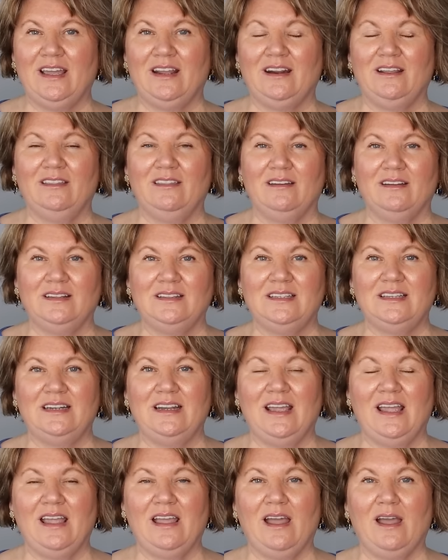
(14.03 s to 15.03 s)
And I thought
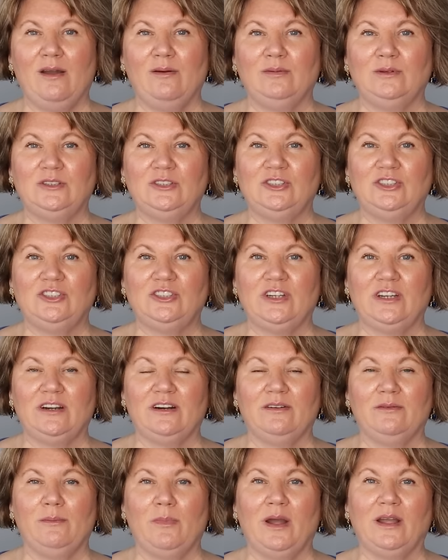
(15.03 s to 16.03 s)
today I would
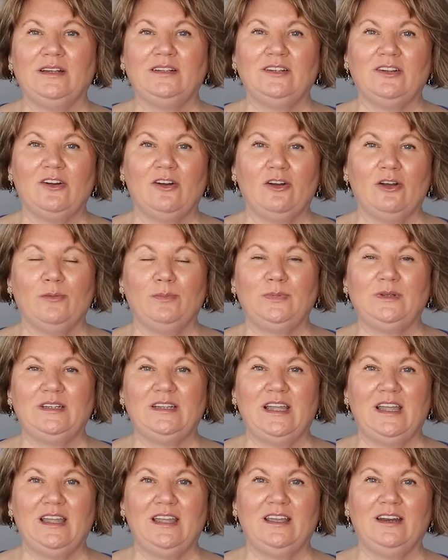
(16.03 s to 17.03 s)
share my top
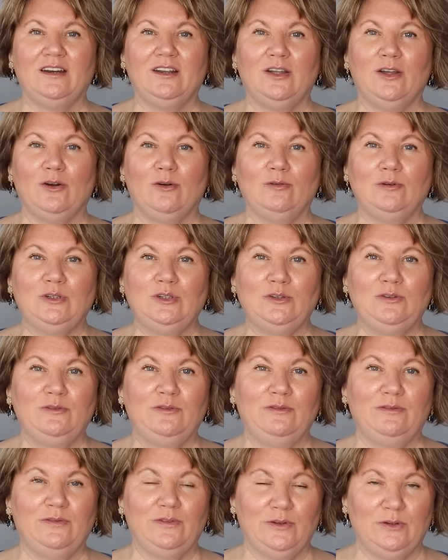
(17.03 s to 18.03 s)
10 go-to
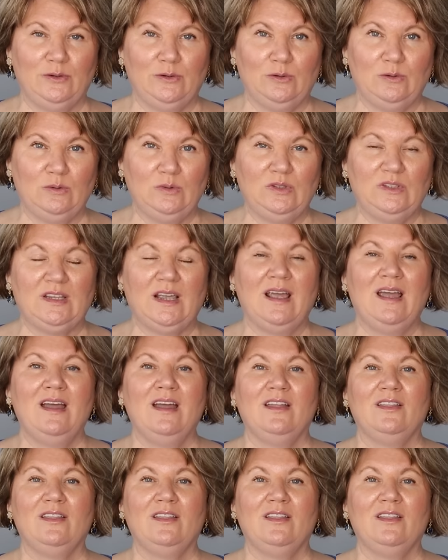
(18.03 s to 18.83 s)
foods